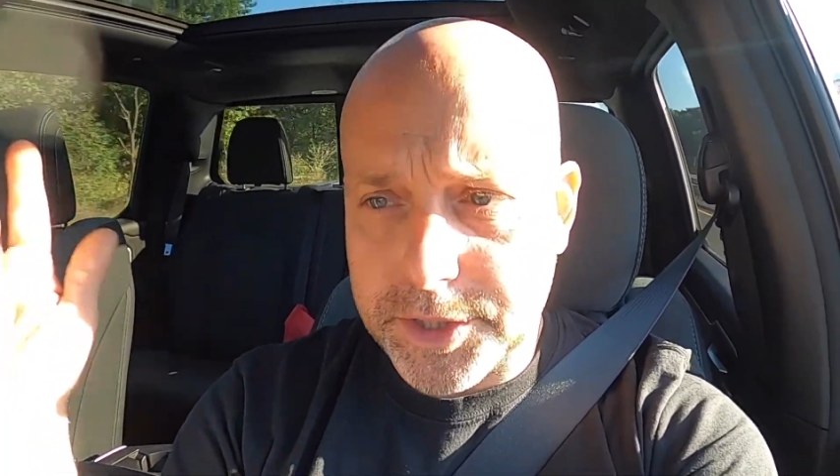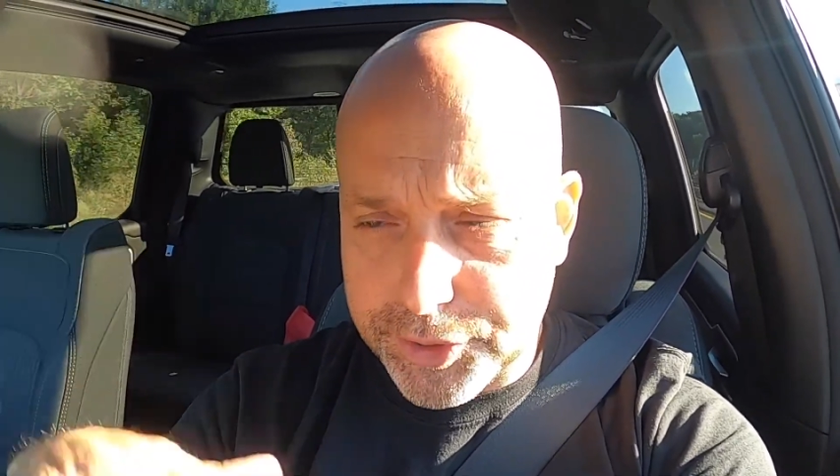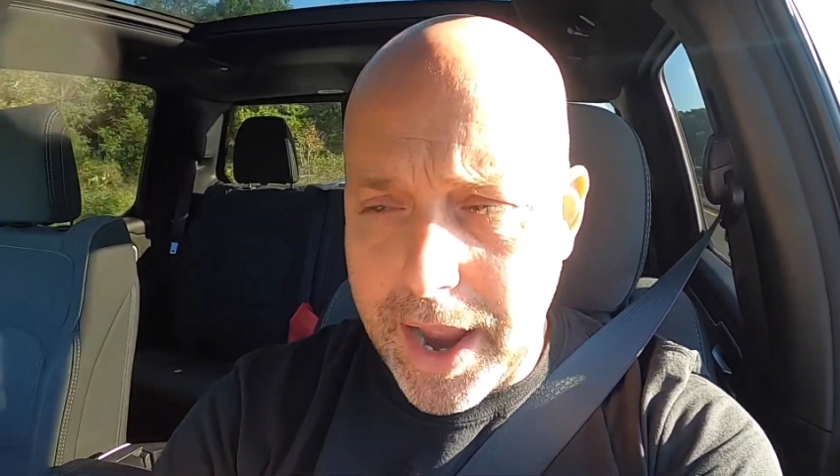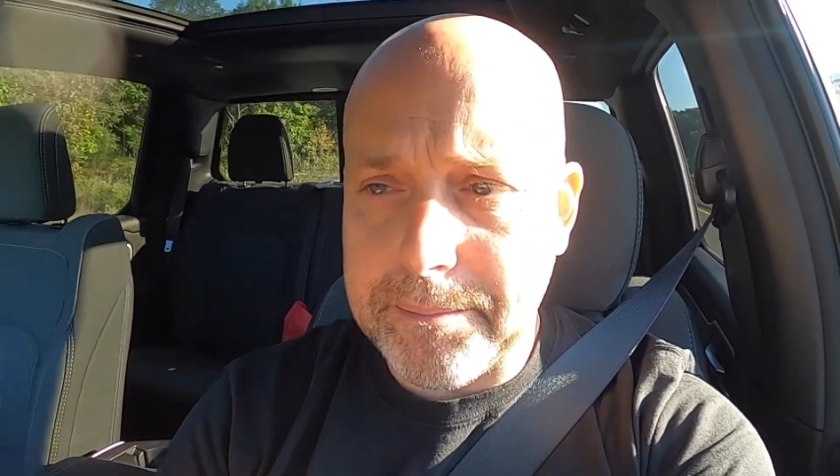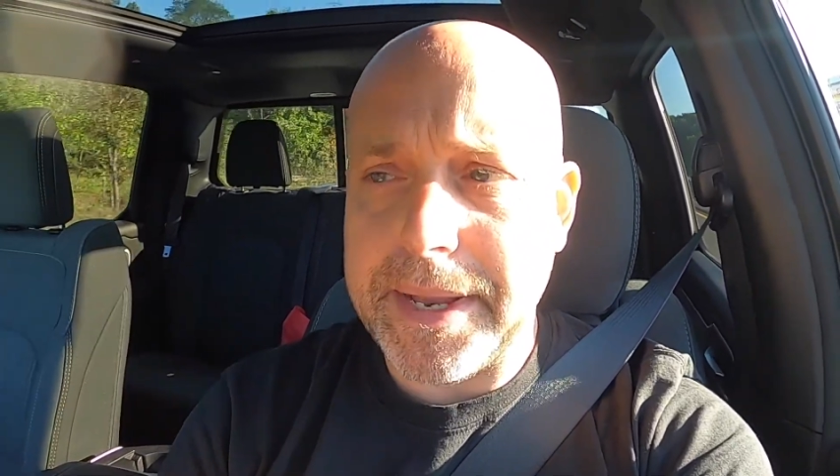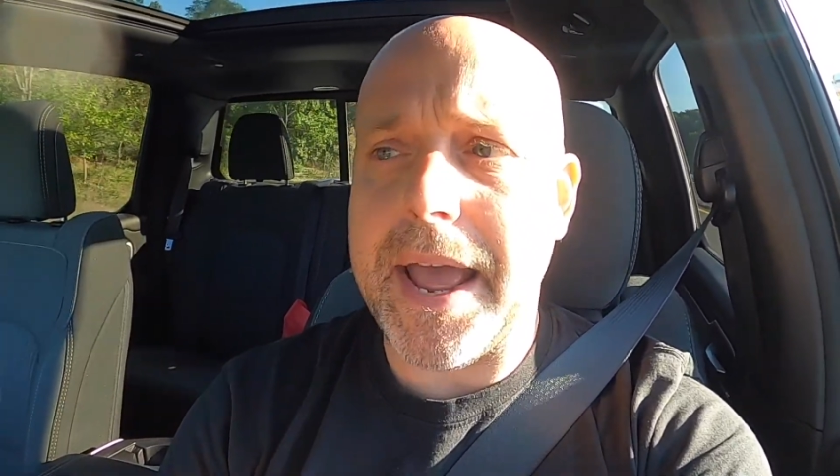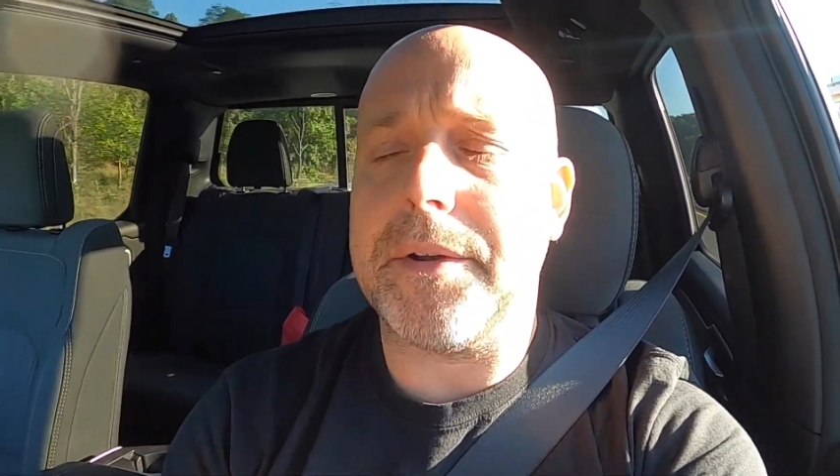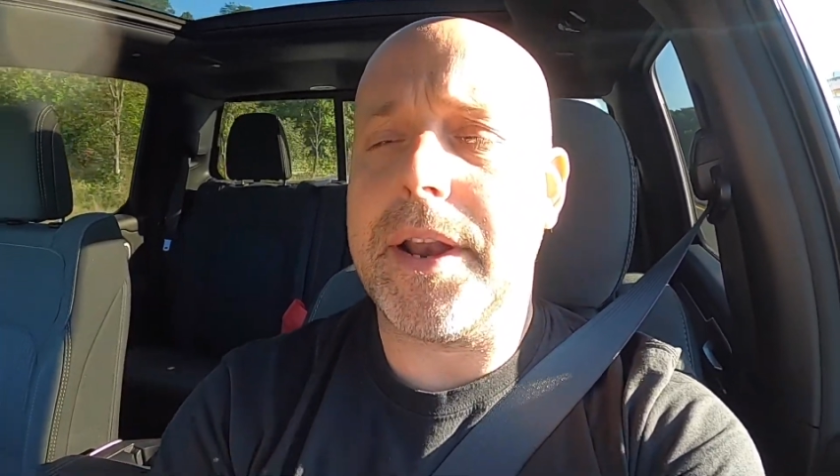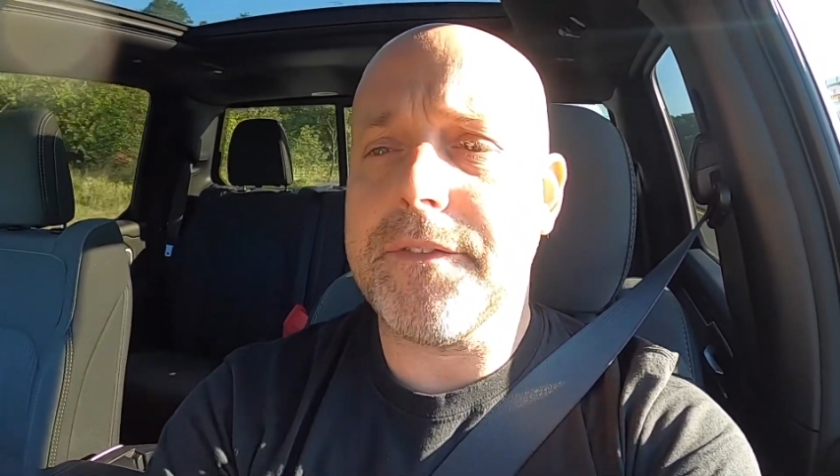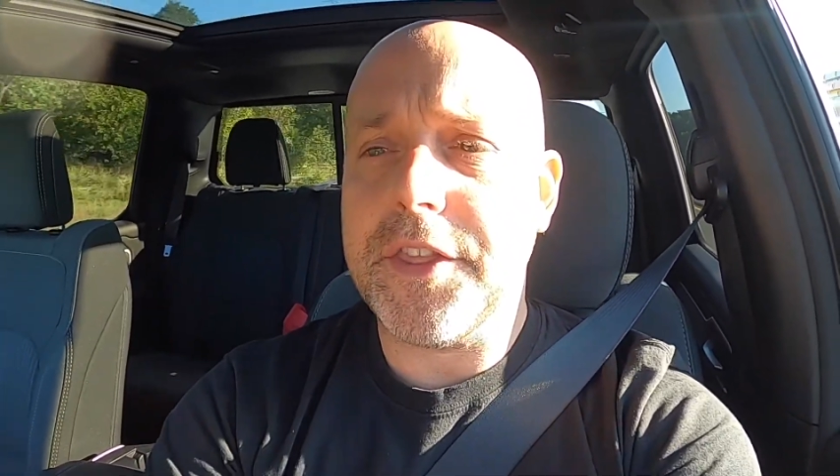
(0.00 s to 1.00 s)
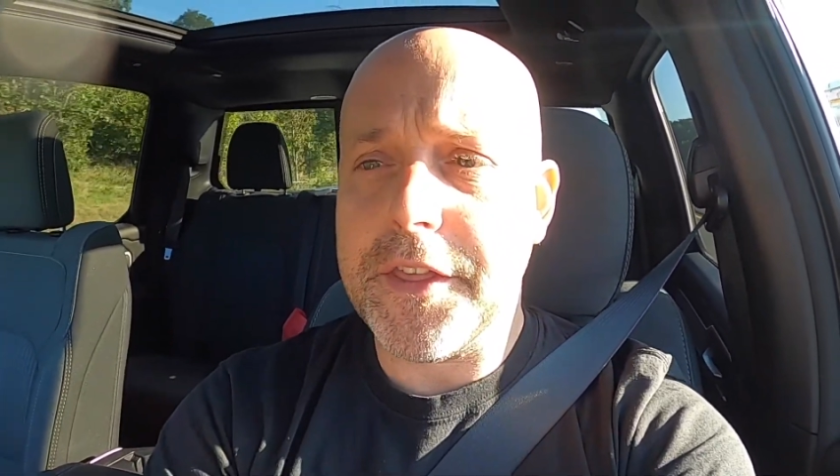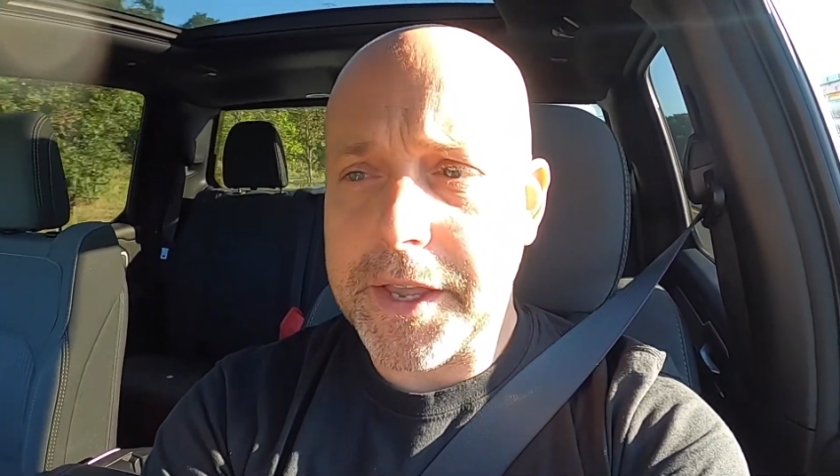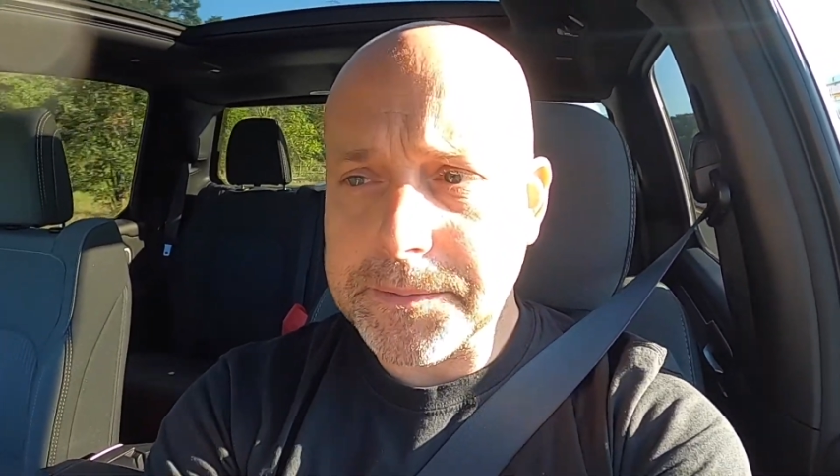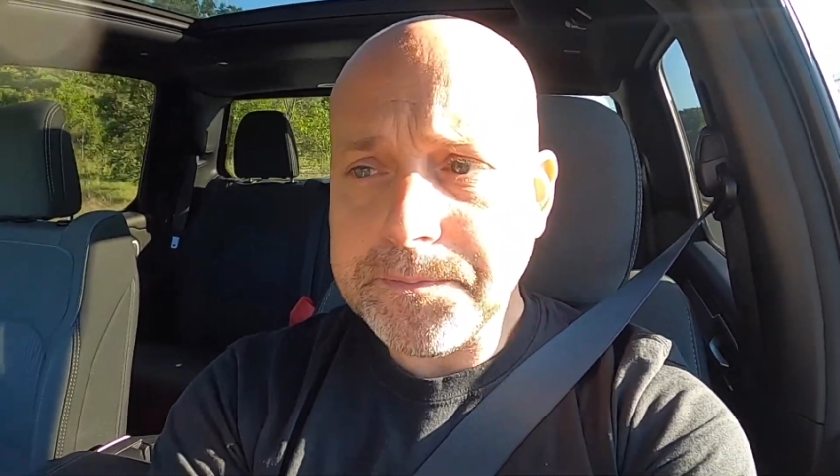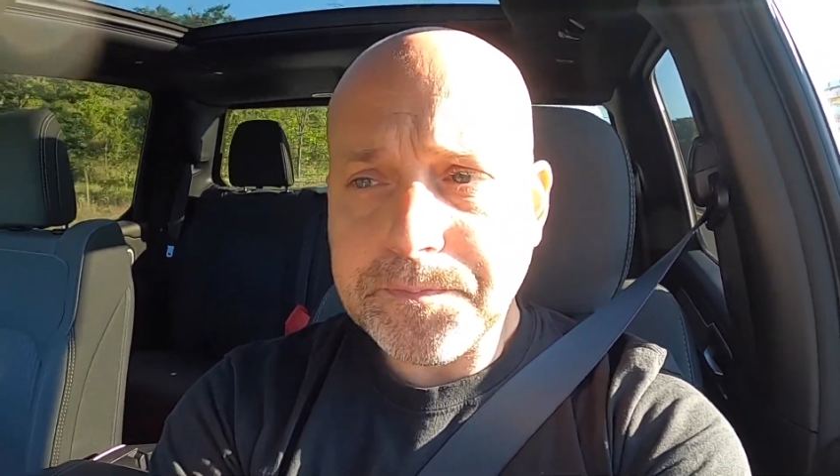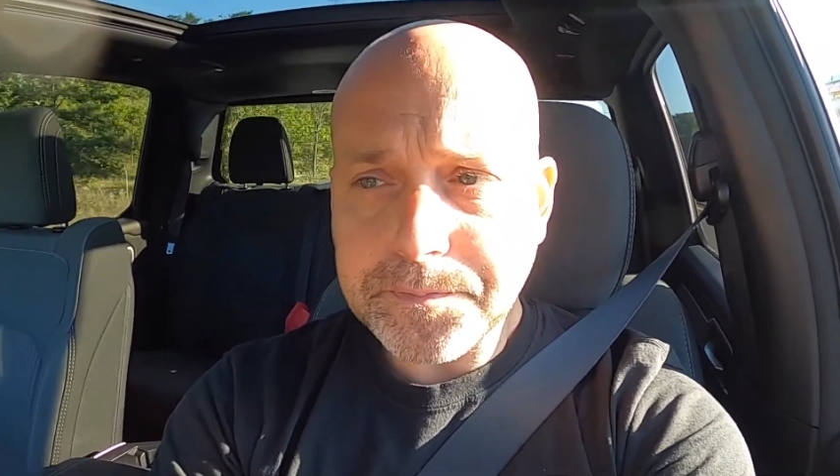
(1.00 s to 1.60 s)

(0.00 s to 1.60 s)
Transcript: strapped down and everything.